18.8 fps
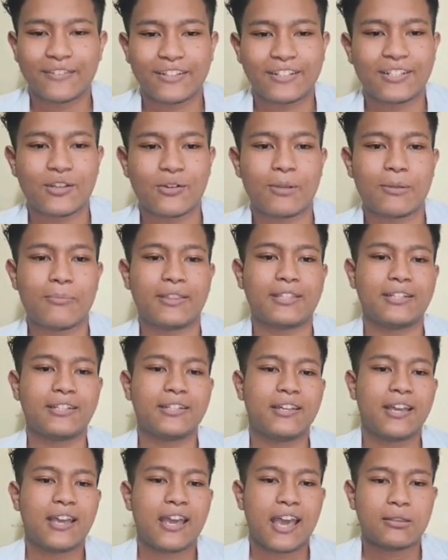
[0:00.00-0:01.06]
cubic meter
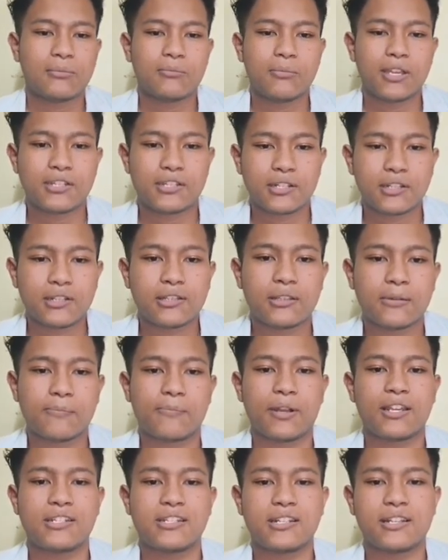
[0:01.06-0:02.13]
and measure the
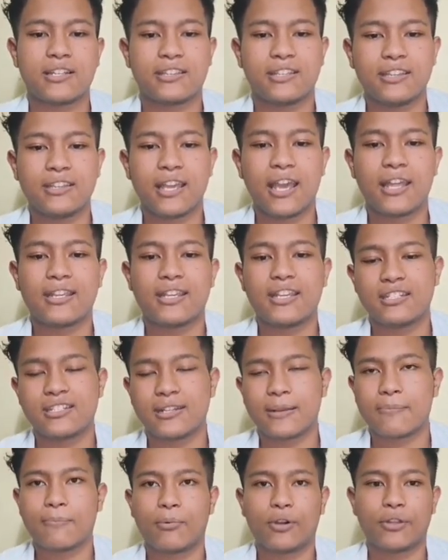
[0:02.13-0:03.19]
pressure reading at each
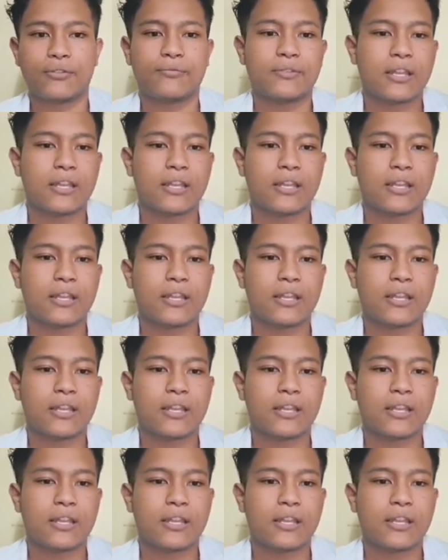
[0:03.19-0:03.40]
tapping point.